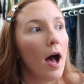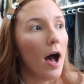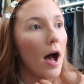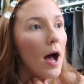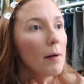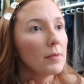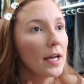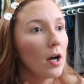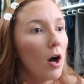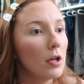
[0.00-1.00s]
um,
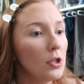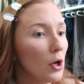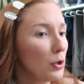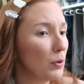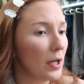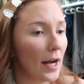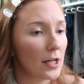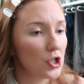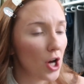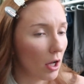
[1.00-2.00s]
like, you know, you can add
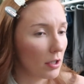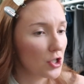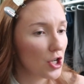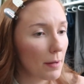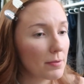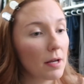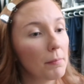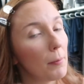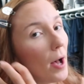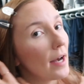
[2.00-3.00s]
in chocolate chips, some
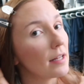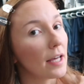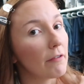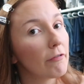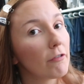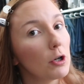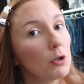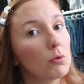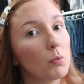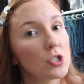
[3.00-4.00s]
people add in like
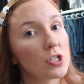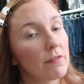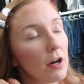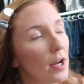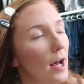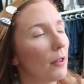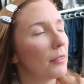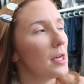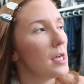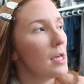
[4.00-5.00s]
fruit, which is very
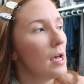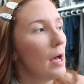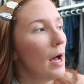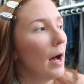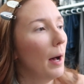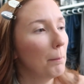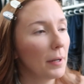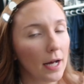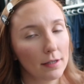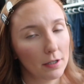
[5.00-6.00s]
healthy, um,
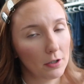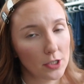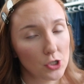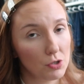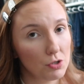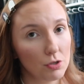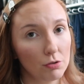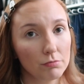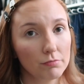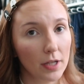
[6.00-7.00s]
but I literally just
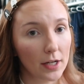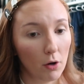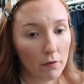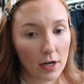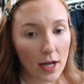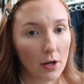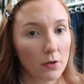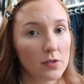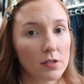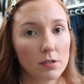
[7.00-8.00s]
do like overnight
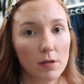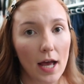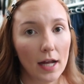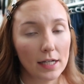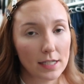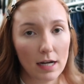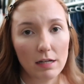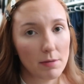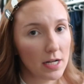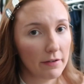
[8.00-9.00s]
oats and a
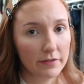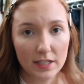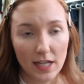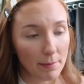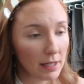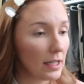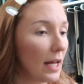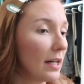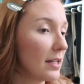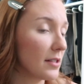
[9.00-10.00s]
tiny bit of cinnamon
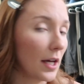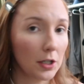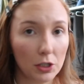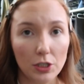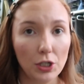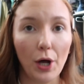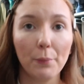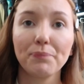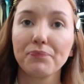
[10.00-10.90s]
and it is like good to go.